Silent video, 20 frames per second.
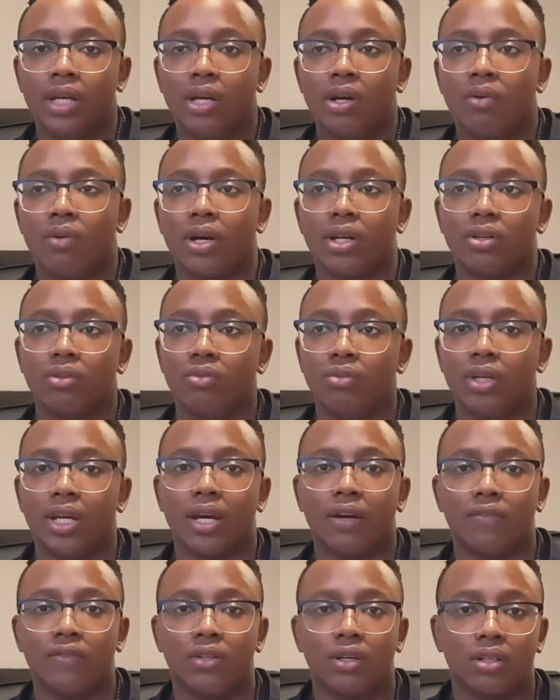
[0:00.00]
Why don't we
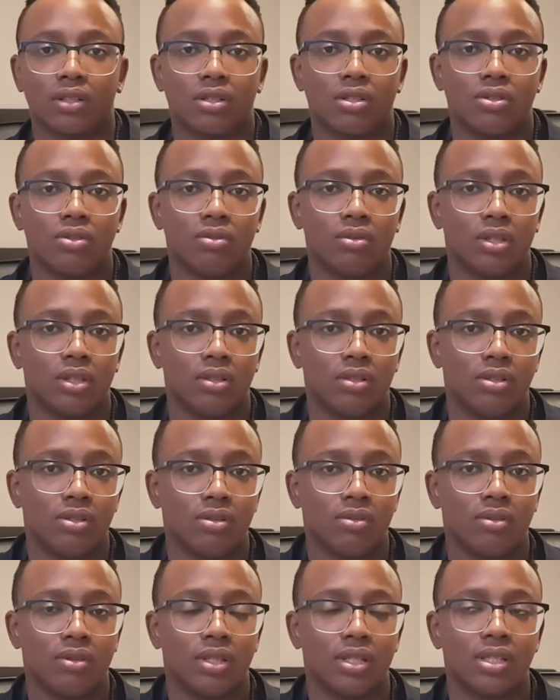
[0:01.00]
have doctors who can
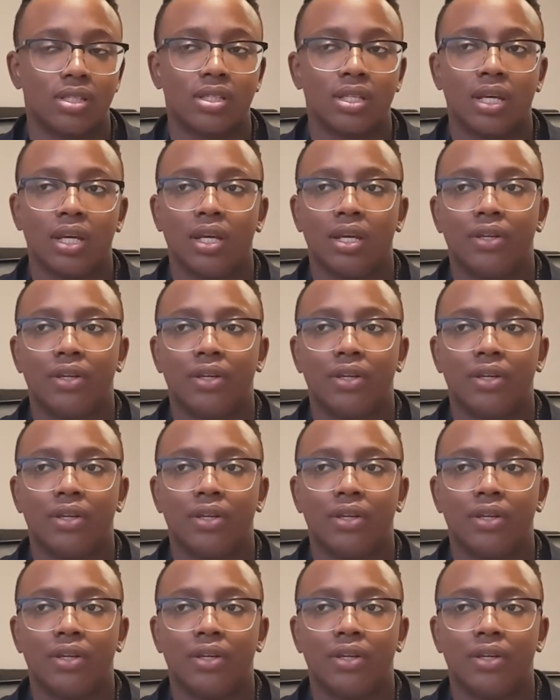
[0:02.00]
do this?